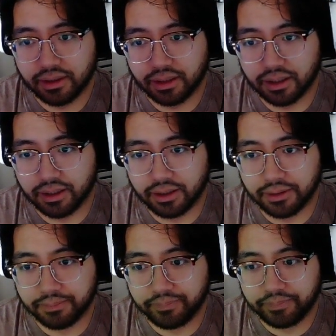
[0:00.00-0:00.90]

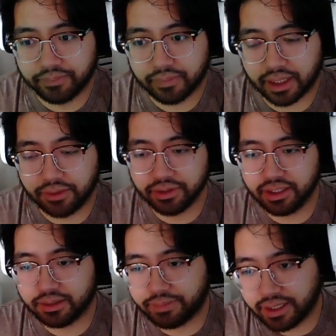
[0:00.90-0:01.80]
It really
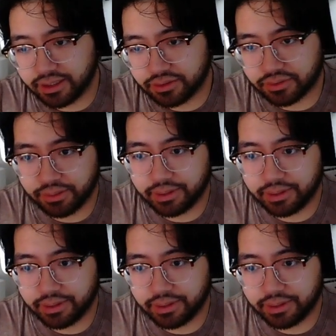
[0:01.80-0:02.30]
depends, right?